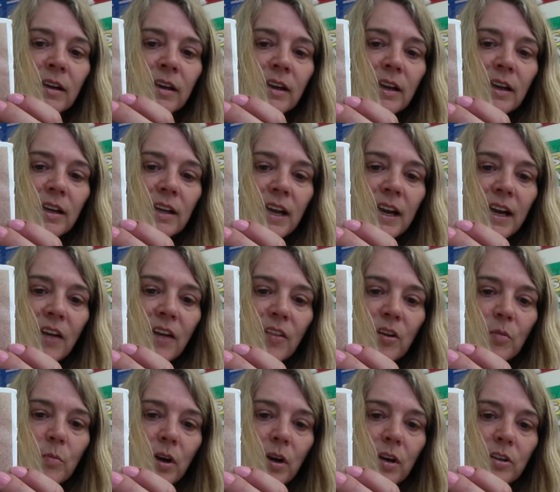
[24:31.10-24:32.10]
Like other
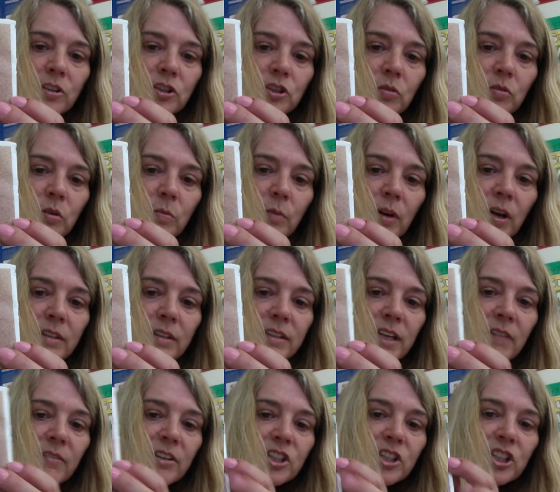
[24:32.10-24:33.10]
bugs, jewel bugs have
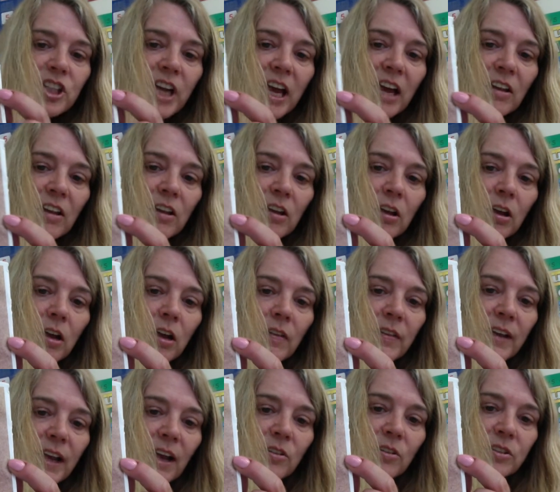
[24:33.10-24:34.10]
a shell on
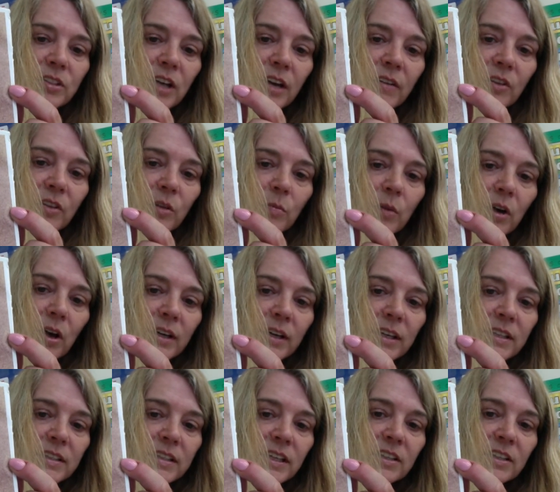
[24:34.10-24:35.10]
the outside of their
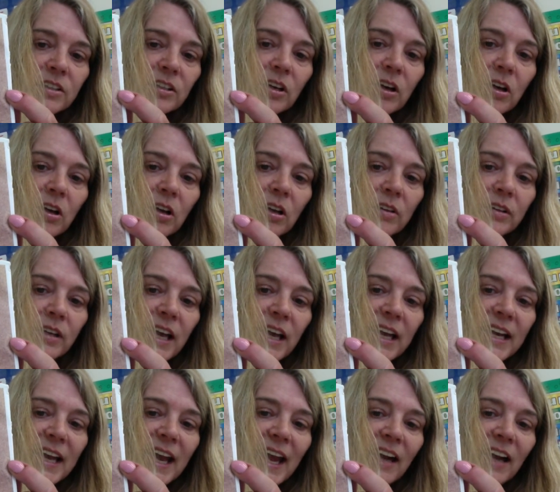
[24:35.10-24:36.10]
bodies that is called
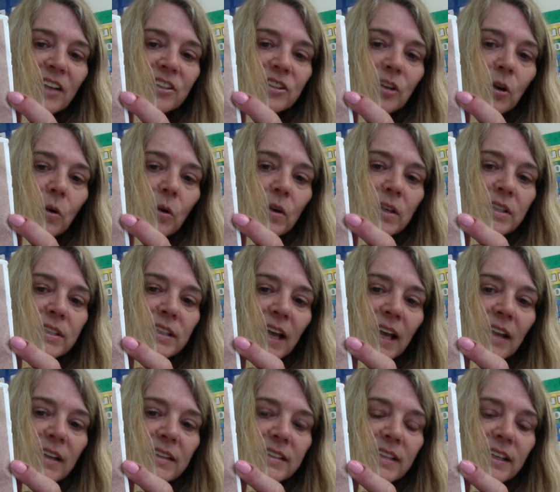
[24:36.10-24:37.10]
an
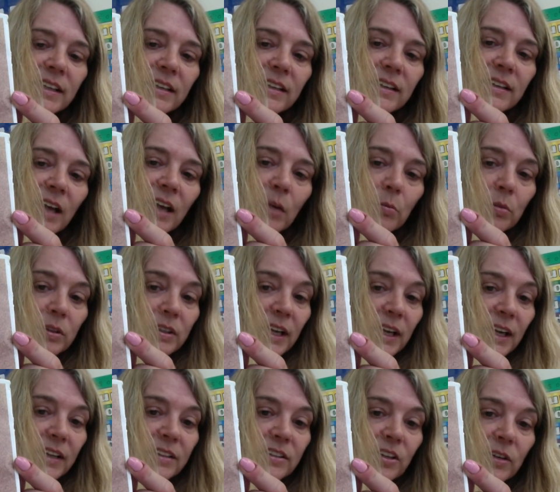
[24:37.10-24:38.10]
exoskeleton that
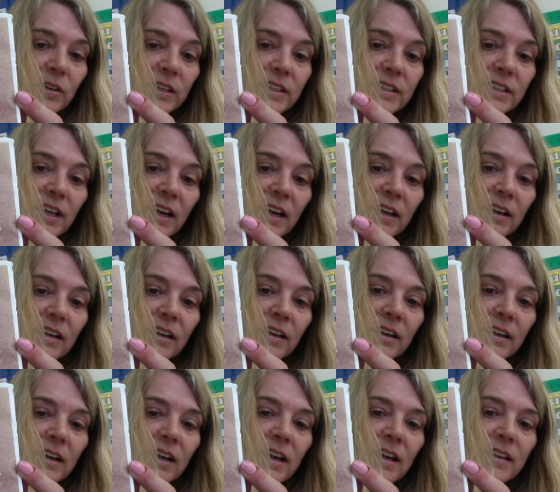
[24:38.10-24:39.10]
protects their inside.
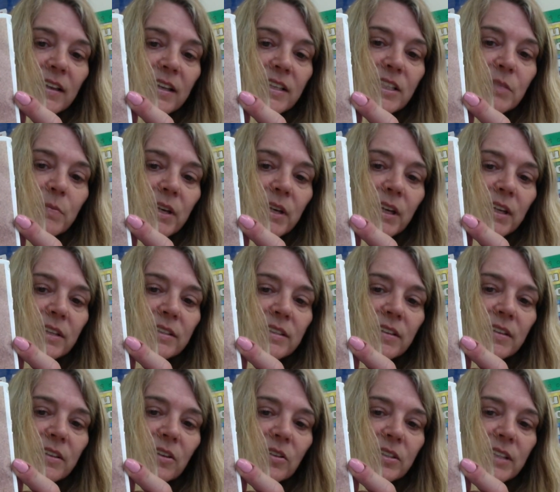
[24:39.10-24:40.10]
This means that
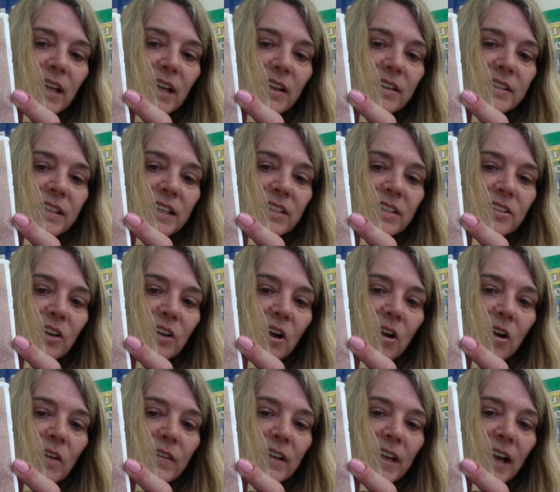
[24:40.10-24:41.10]
their skeleton is
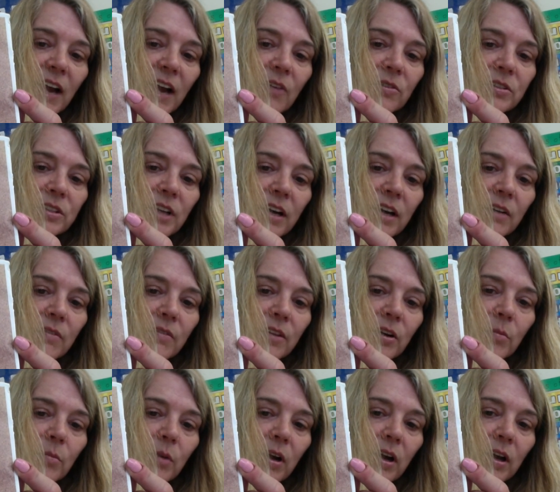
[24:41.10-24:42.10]
on the outside of their
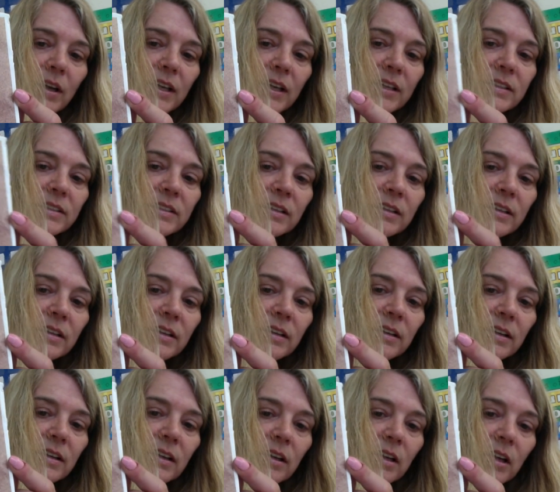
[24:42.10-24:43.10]
bodies.
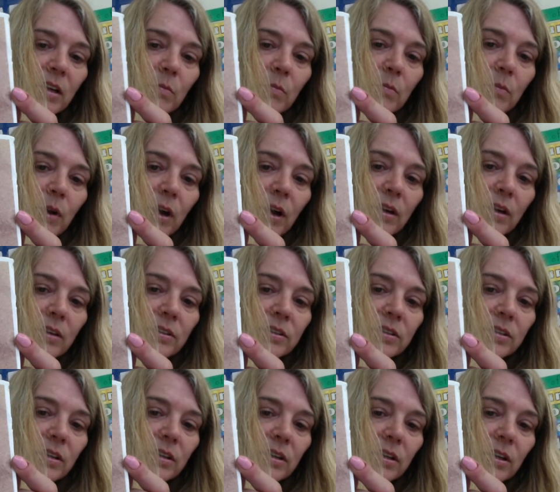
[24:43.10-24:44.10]
Bugs
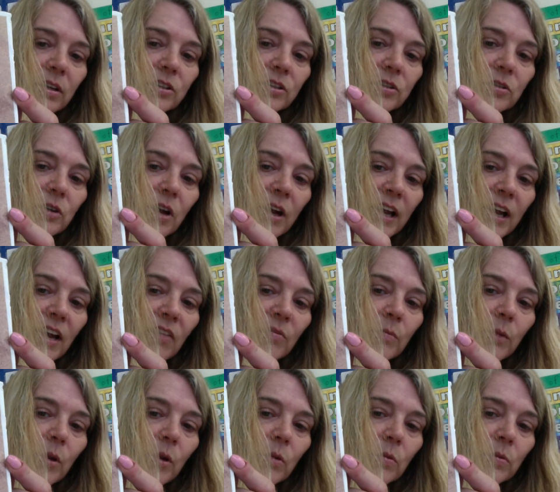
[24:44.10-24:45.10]
do not have
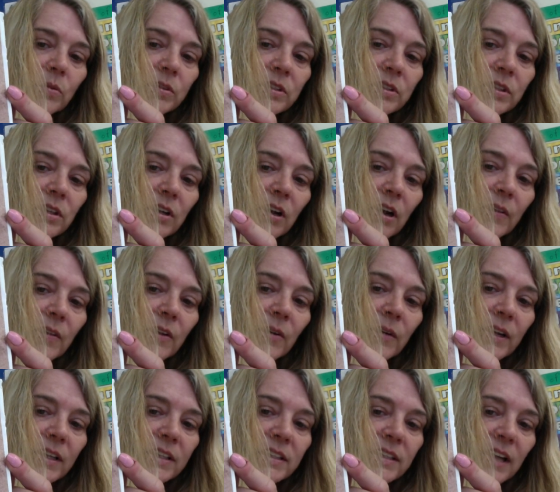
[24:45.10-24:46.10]
bones on their
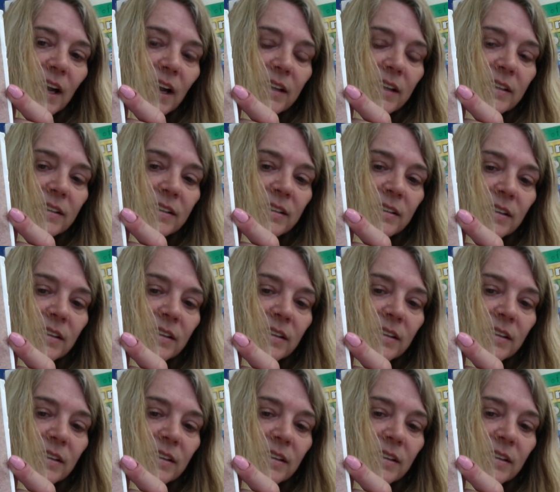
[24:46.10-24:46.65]
insides.